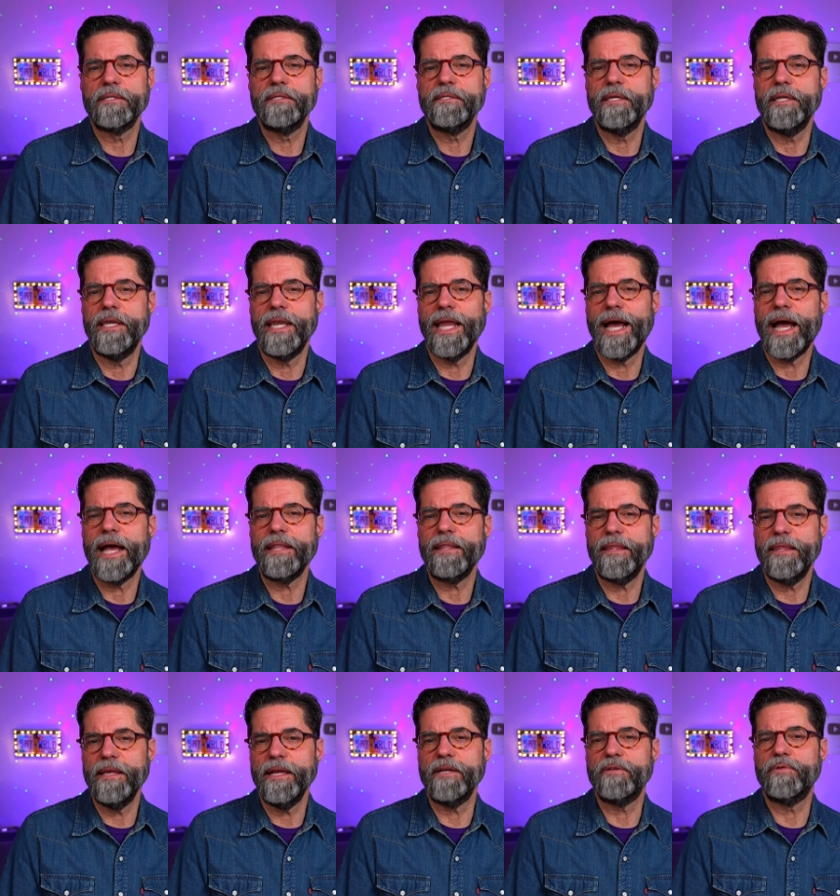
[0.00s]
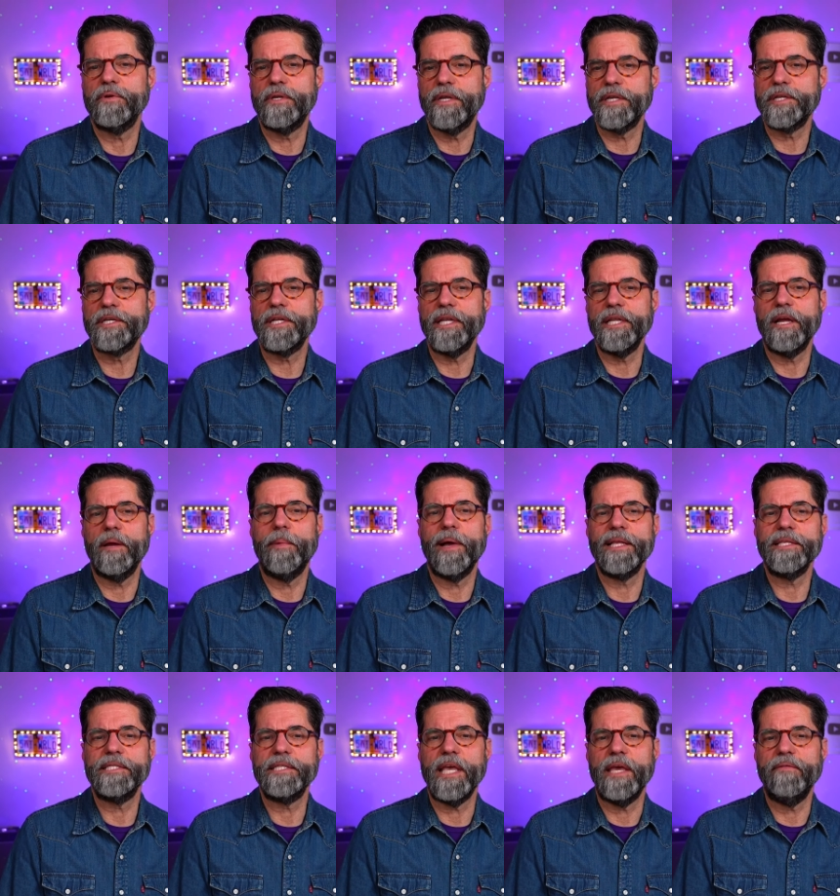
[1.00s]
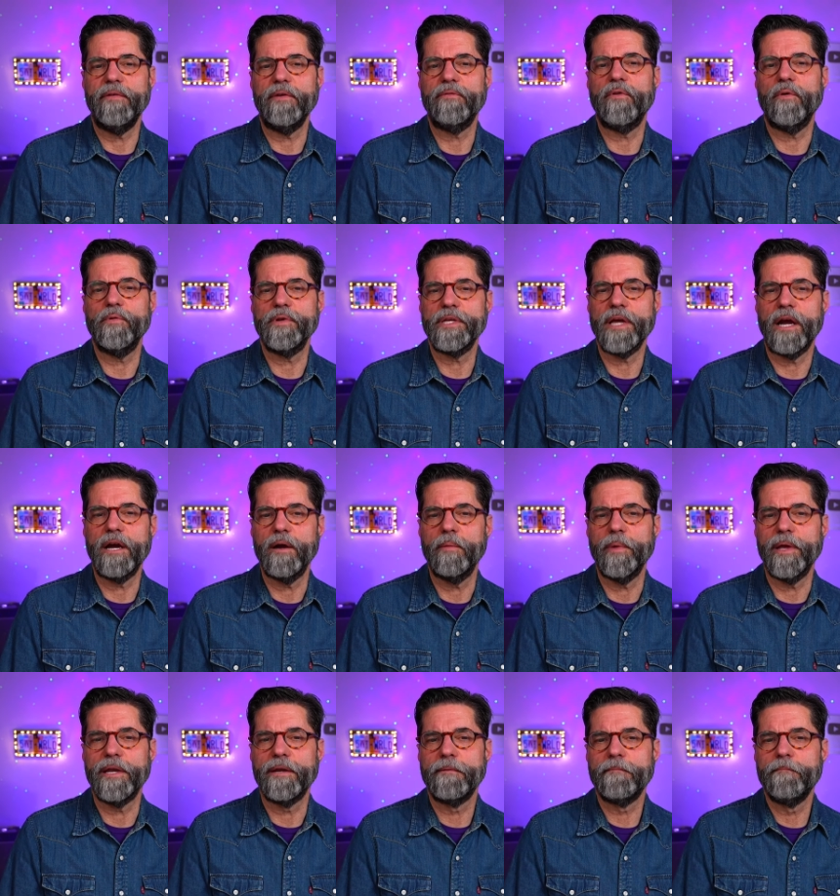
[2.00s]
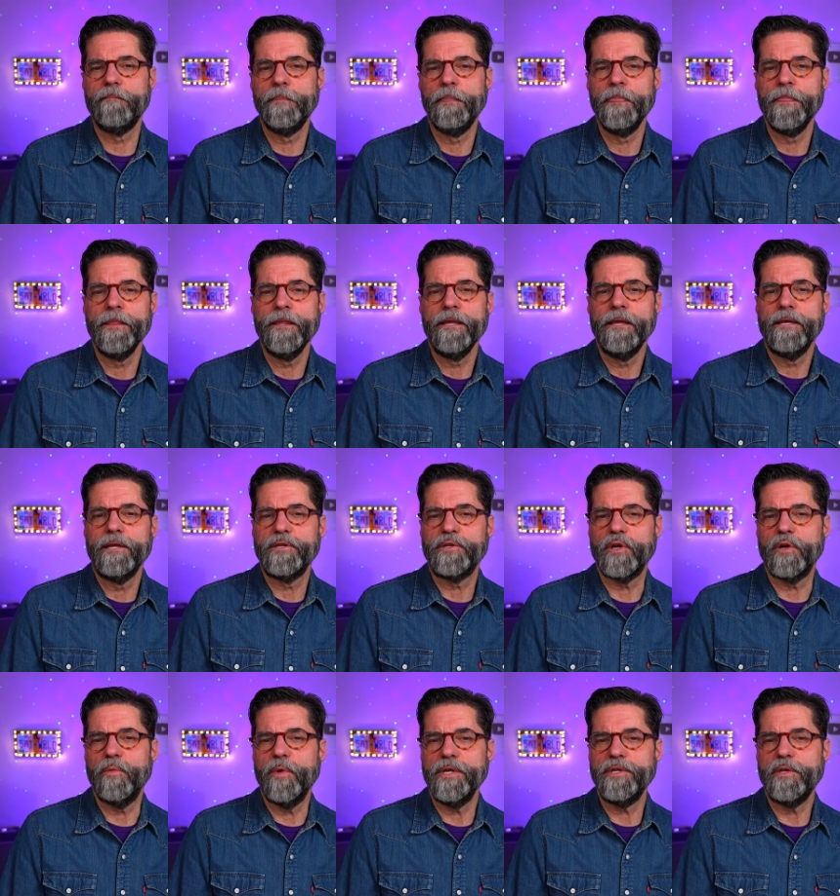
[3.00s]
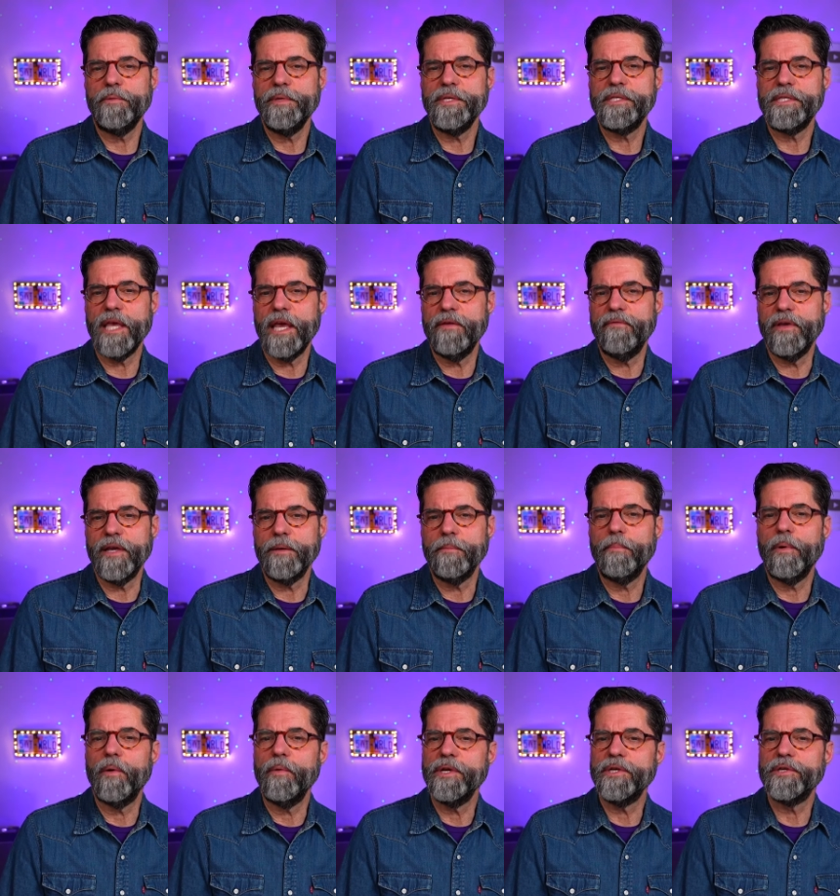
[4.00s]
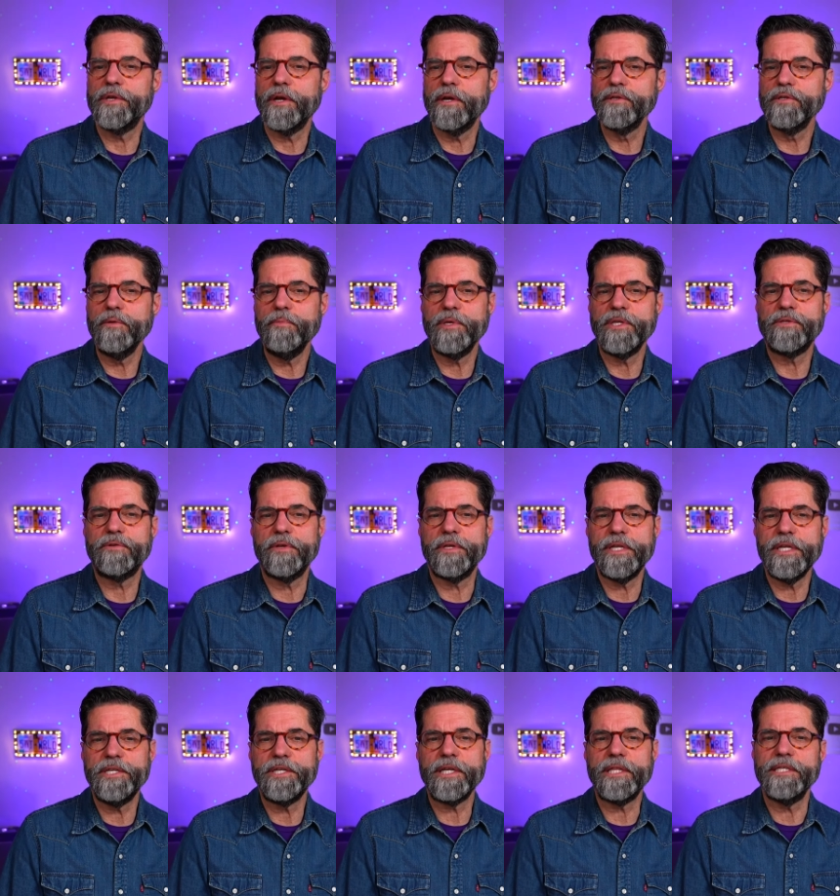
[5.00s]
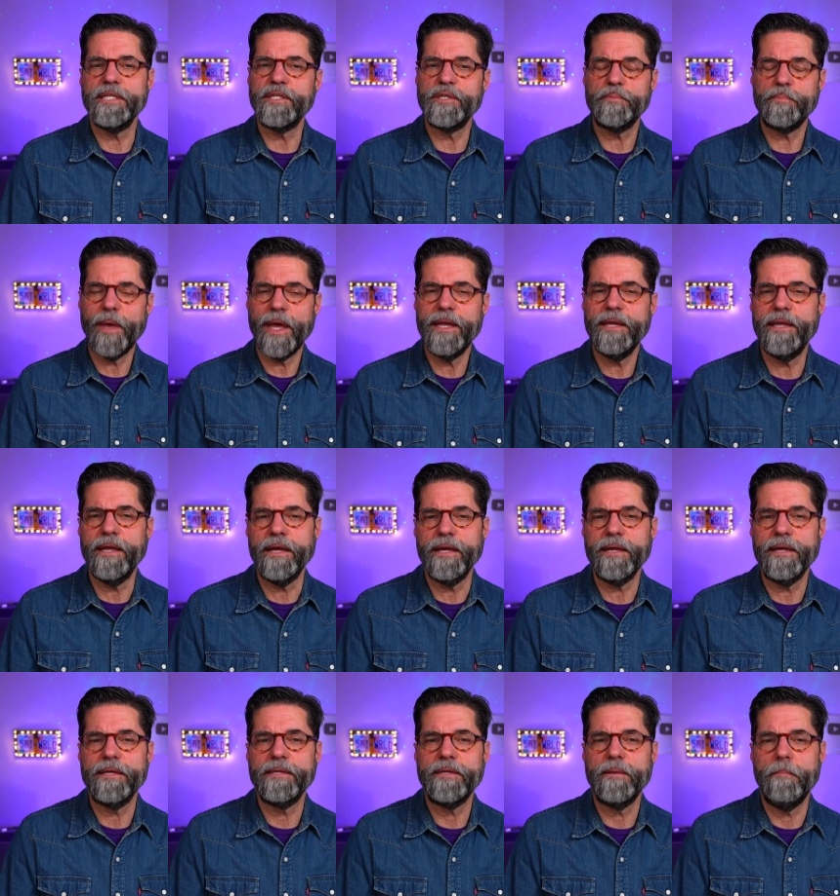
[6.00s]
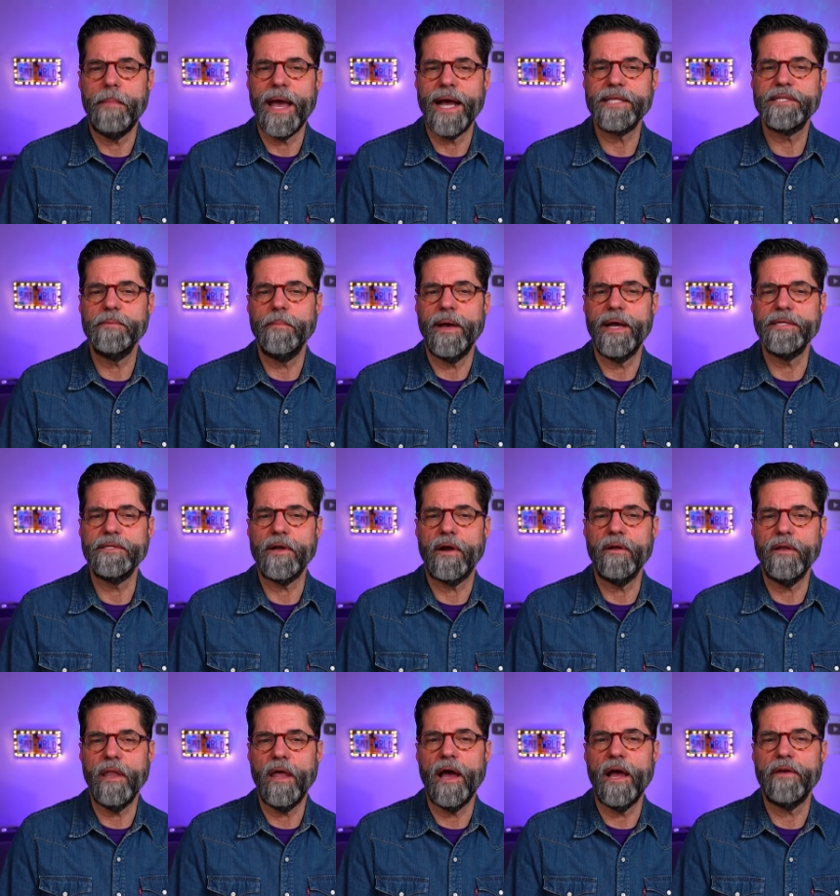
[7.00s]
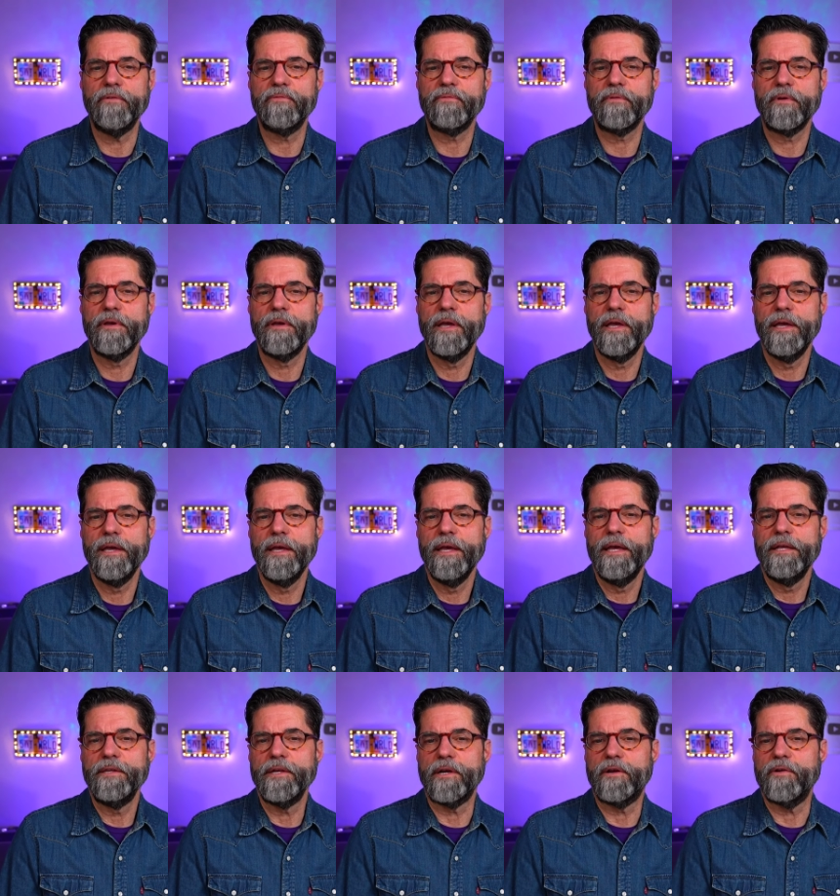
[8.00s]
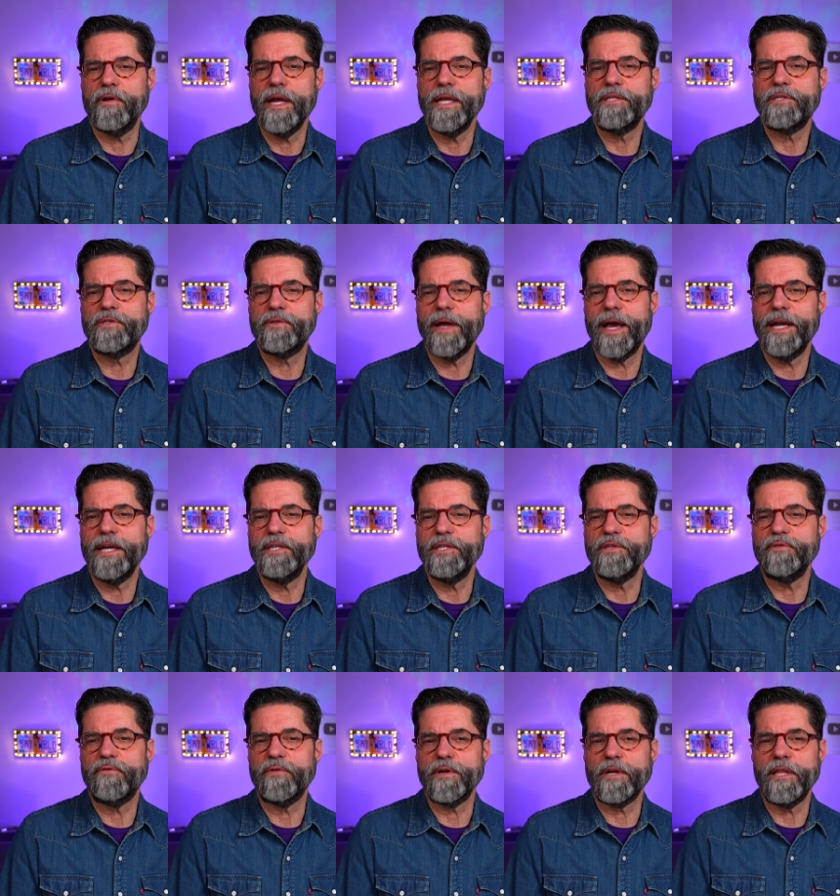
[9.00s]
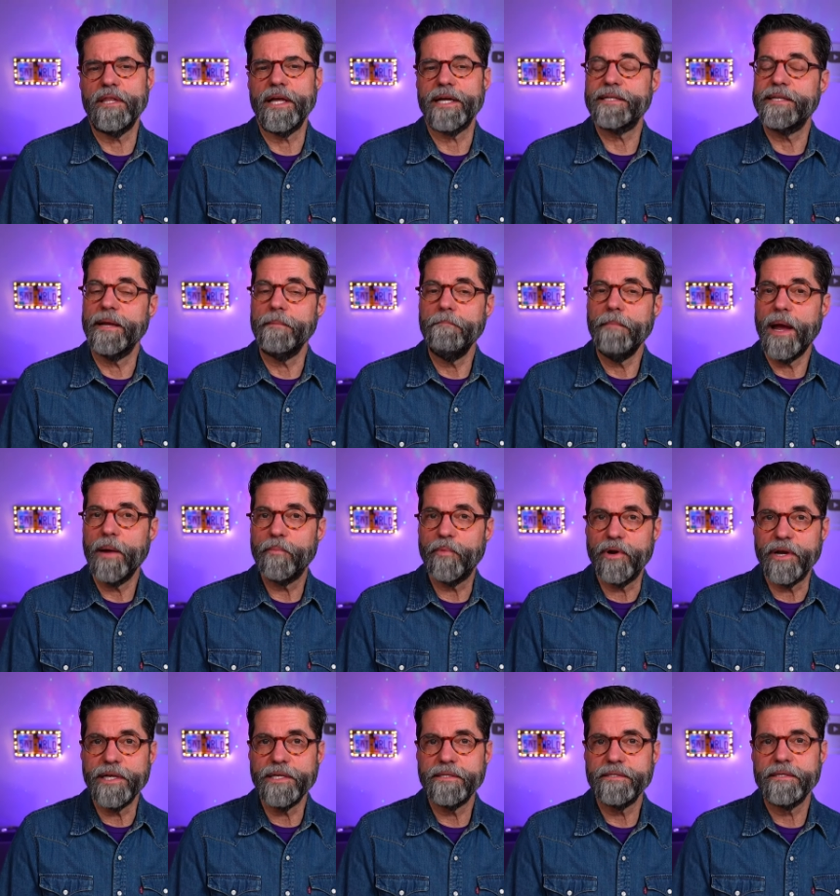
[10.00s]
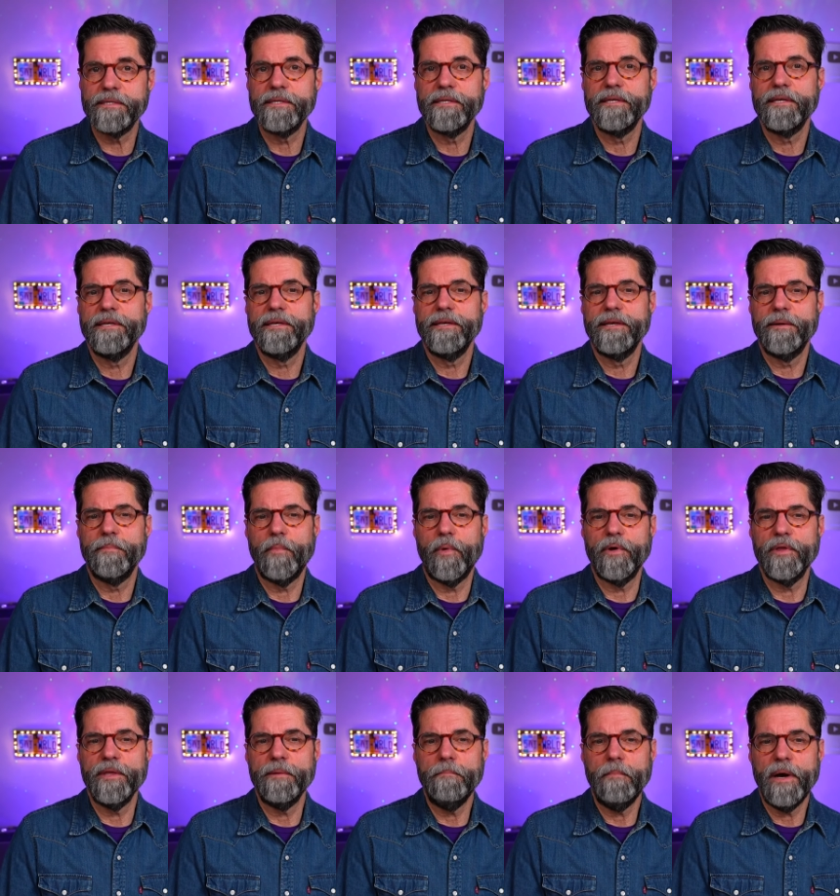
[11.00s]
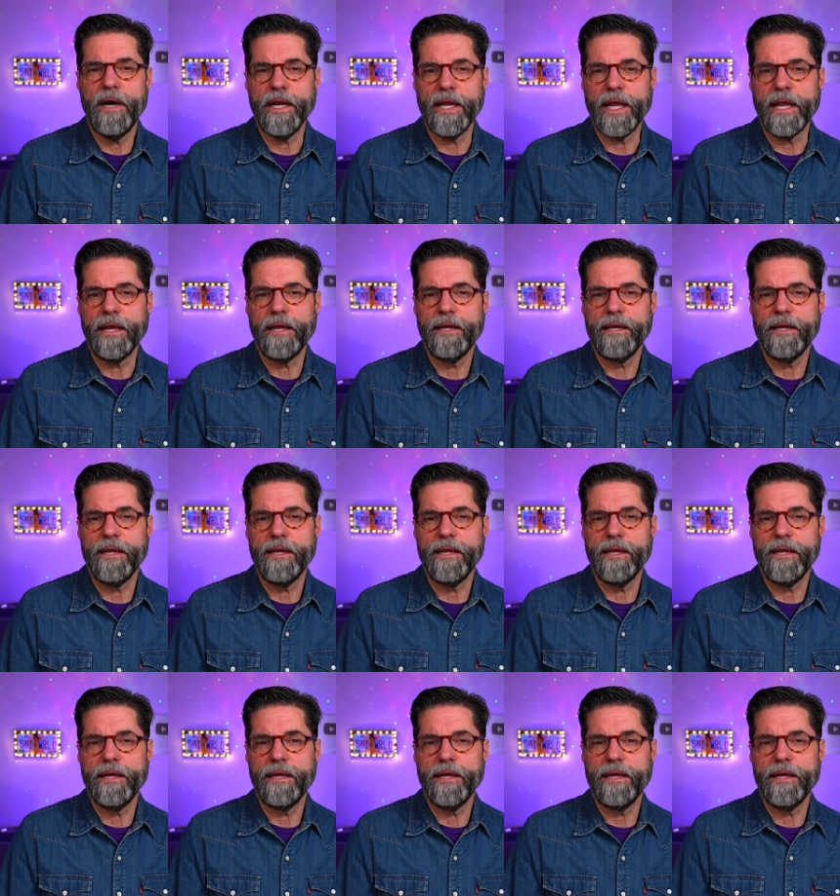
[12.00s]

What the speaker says: to not think traditionally about saving for retirement. Sure, we should be saving, but we should also be strategically spending to maximize our life, to create strategies for collecting memories more than money.